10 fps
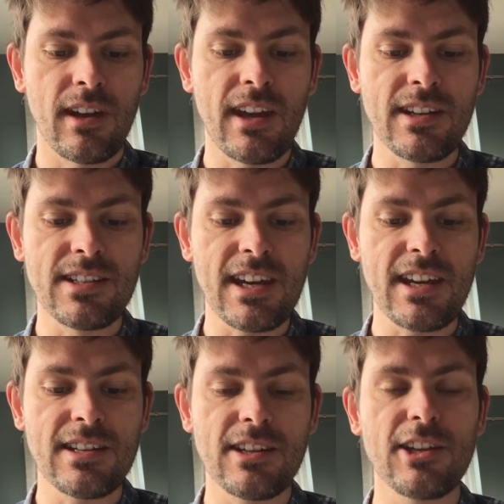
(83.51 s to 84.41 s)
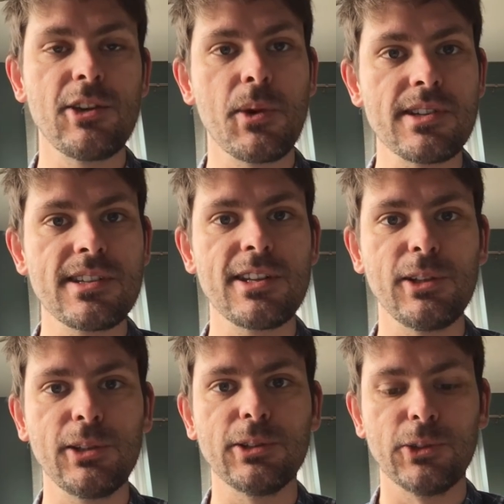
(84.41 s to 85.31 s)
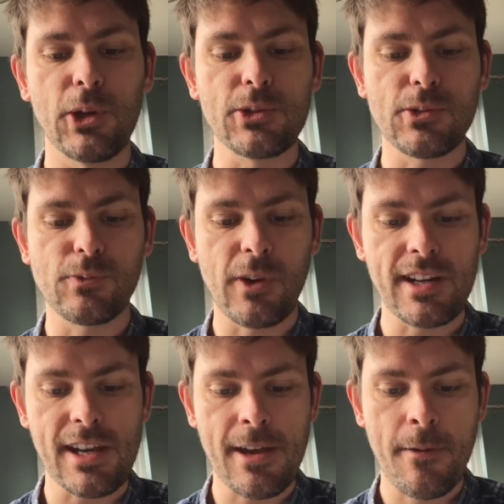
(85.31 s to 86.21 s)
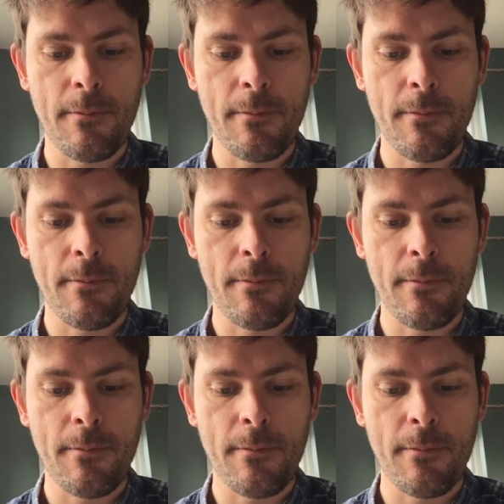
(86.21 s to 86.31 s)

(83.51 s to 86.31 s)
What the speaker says: Indeed, you are still not ready.